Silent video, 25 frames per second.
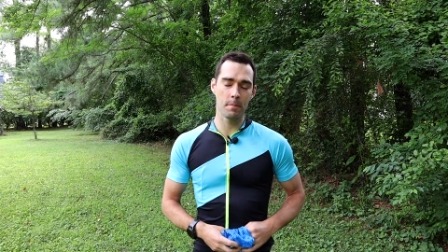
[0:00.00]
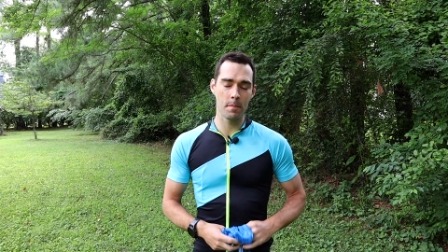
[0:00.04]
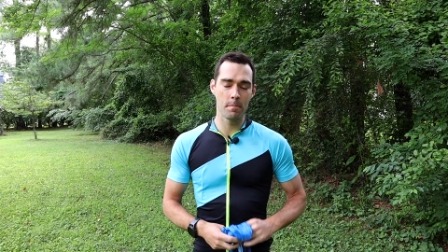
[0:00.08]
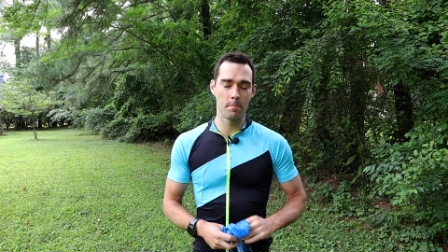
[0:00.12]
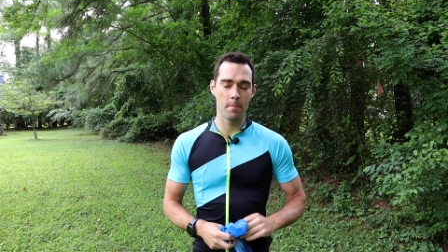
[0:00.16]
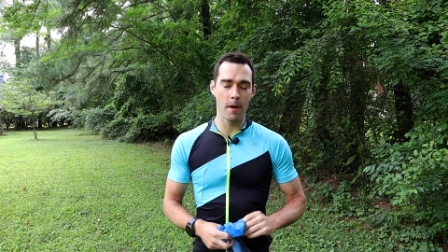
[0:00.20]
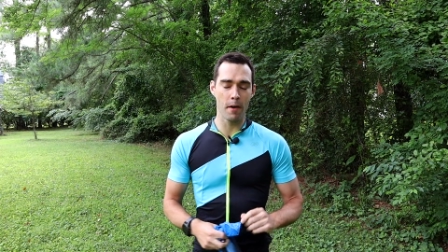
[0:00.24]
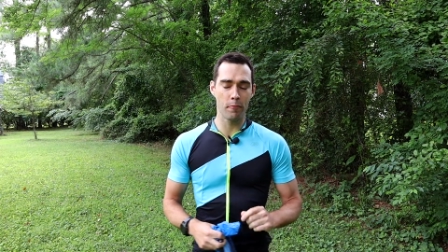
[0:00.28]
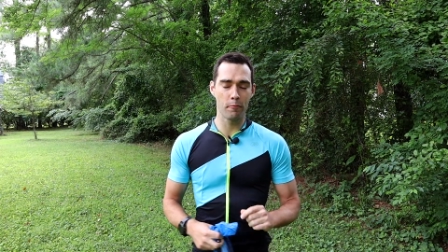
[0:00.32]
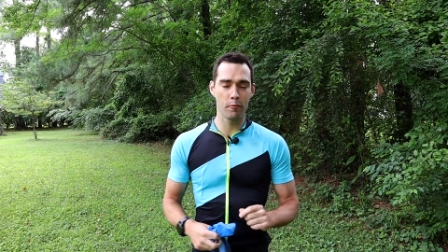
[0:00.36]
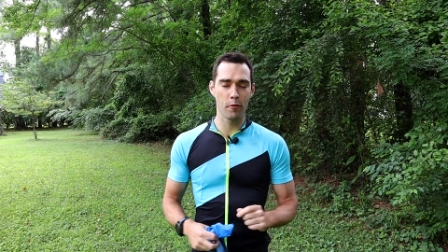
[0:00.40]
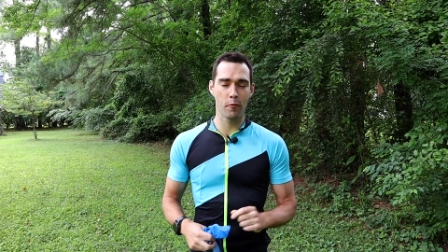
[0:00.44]
a
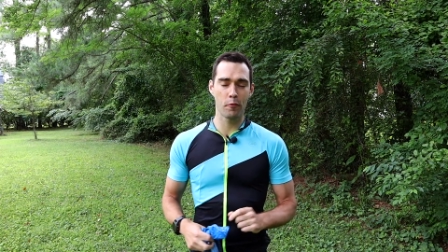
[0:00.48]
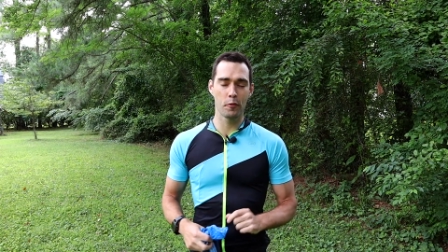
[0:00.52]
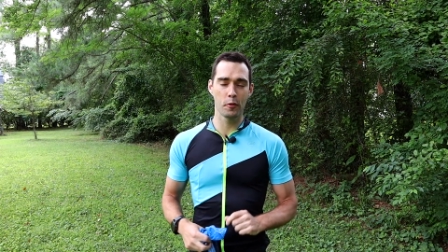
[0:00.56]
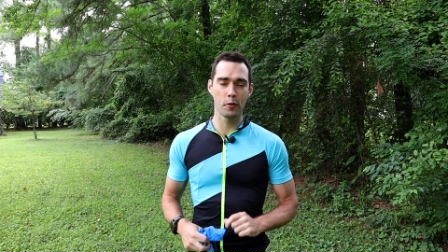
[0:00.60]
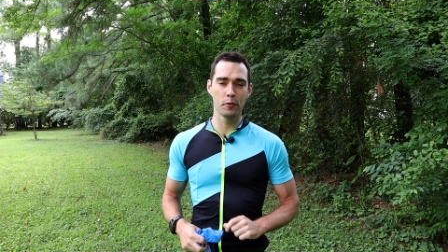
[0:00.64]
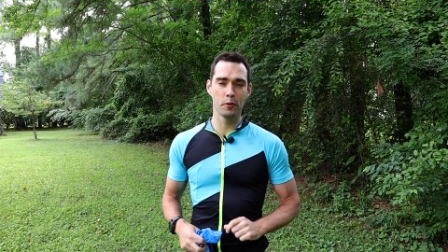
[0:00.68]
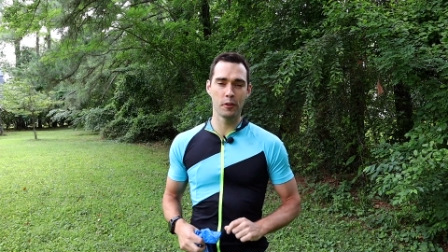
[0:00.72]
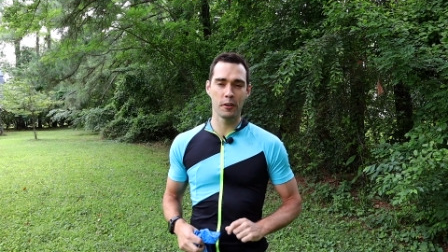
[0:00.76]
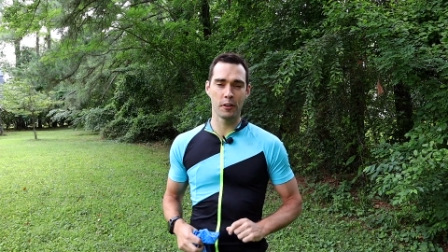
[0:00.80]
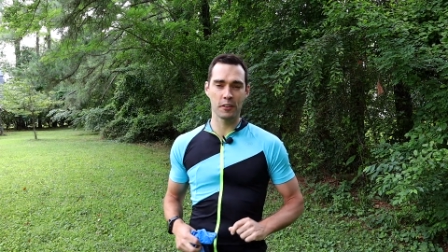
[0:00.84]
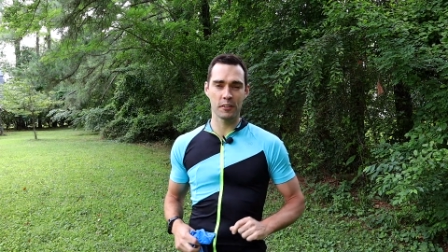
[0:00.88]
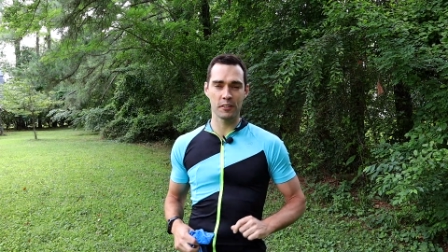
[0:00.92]
buff with you
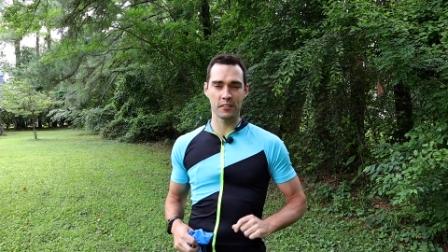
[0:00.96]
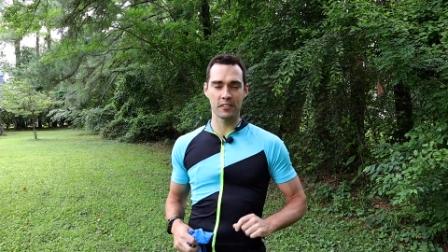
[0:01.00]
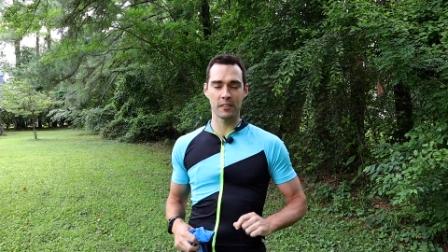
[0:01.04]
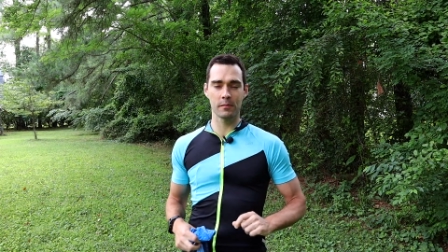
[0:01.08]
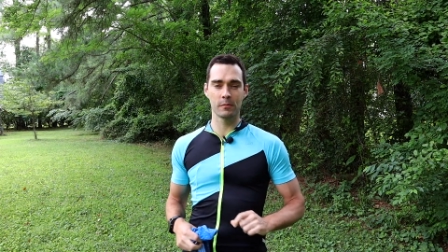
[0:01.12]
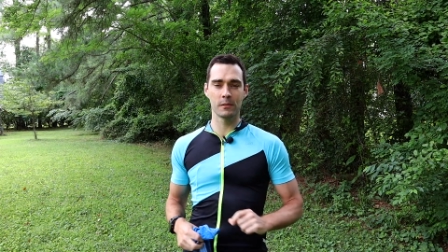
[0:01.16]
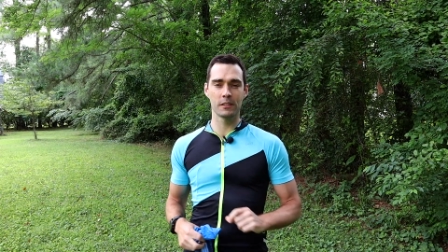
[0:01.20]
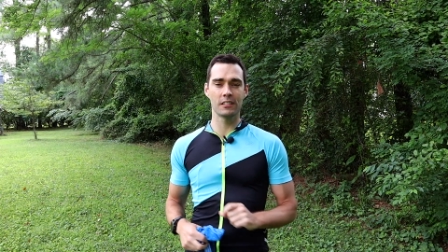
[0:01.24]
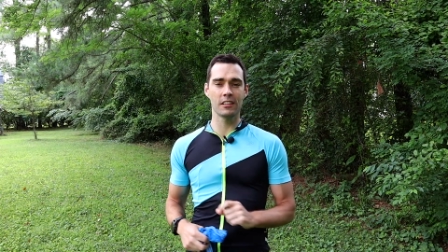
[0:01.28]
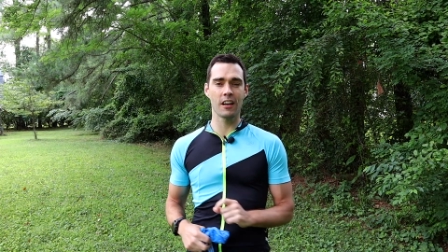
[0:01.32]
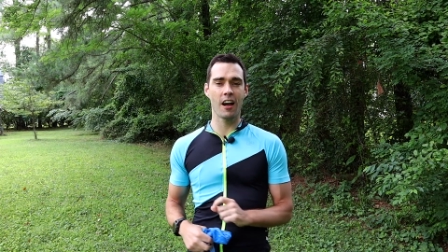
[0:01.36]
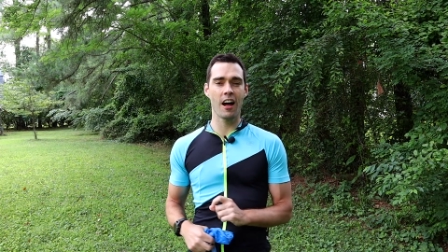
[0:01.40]
during the
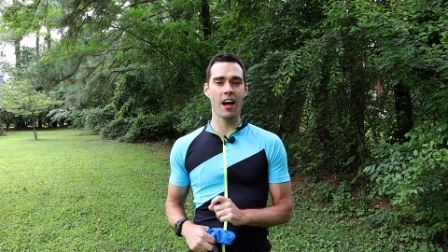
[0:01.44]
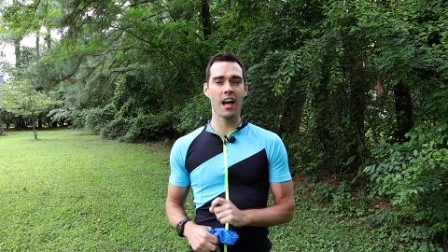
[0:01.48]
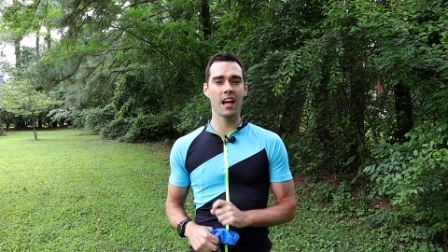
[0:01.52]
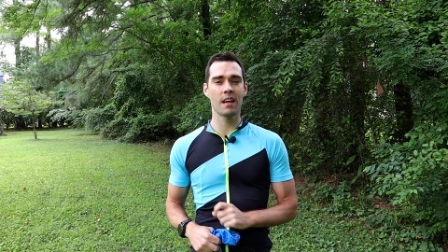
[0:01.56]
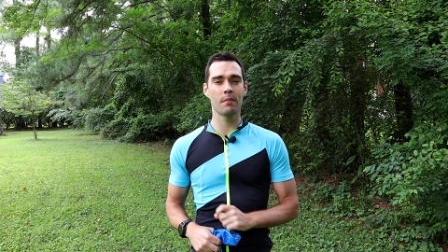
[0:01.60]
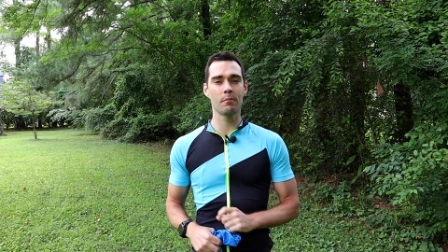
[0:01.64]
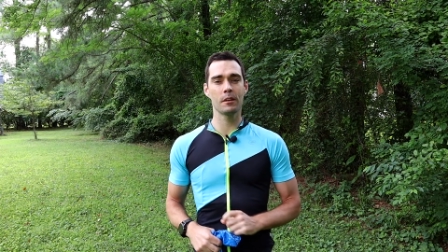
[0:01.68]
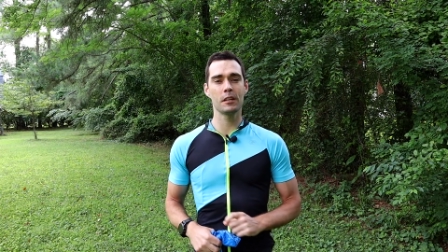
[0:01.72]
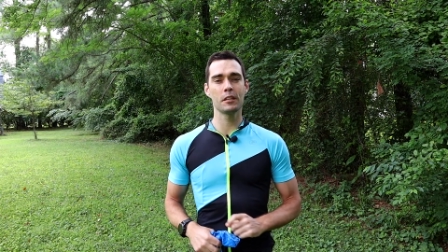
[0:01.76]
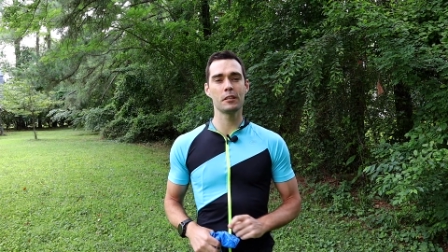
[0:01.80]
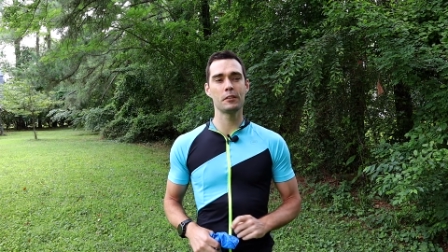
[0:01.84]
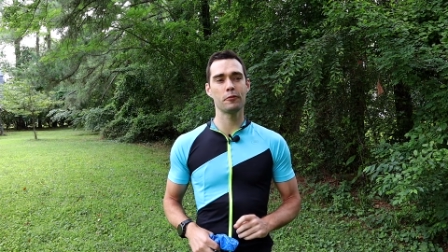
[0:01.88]

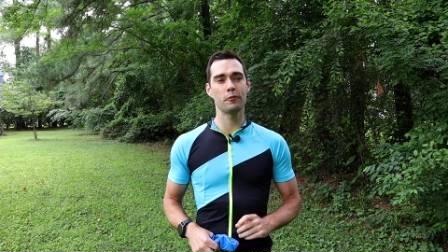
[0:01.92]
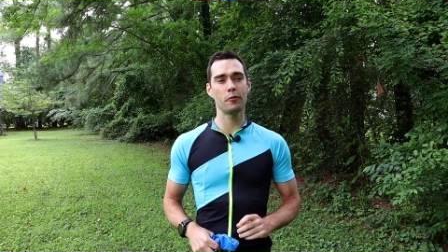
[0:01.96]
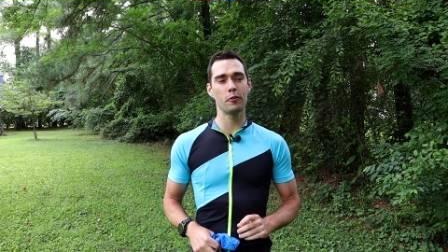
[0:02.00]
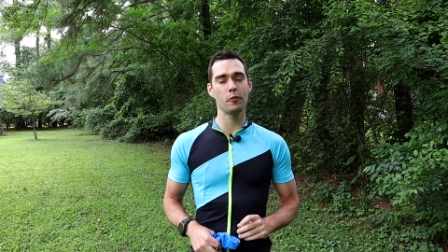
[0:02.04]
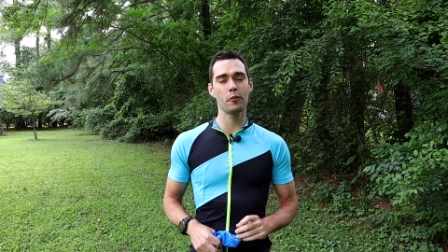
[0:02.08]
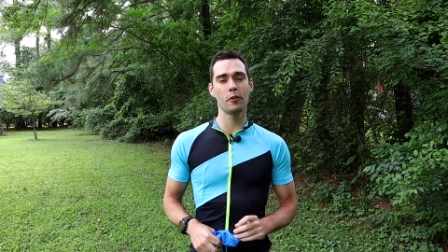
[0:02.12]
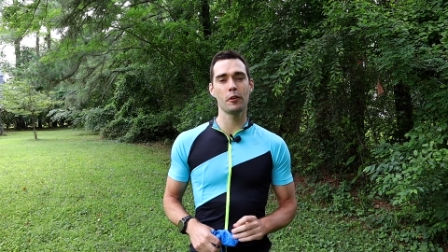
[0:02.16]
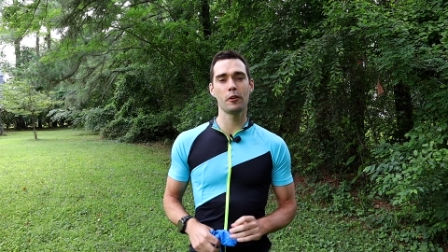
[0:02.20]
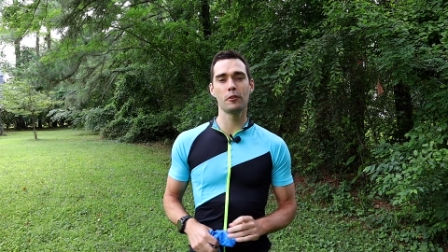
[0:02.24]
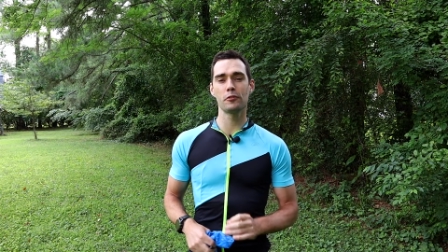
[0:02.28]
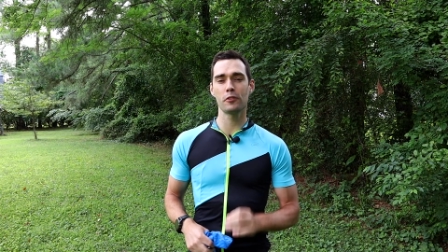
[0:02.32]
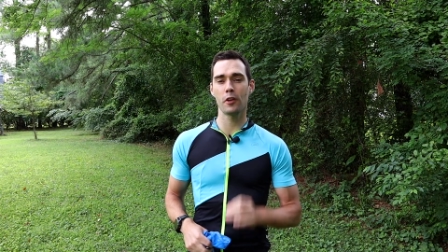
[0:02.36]
summertime is
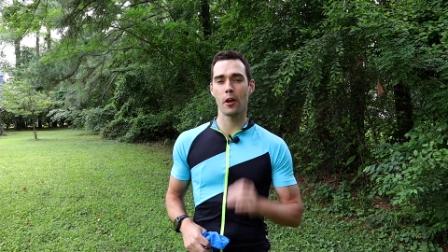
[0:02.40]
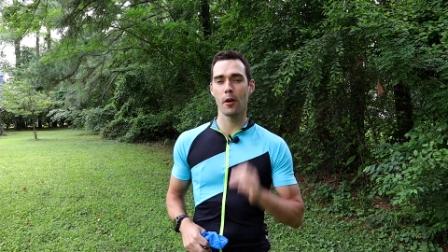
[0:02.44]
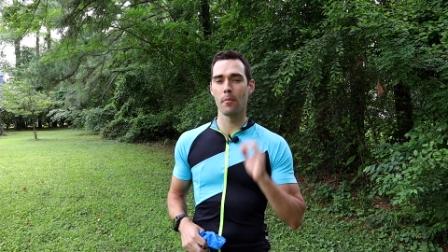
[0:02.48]
for those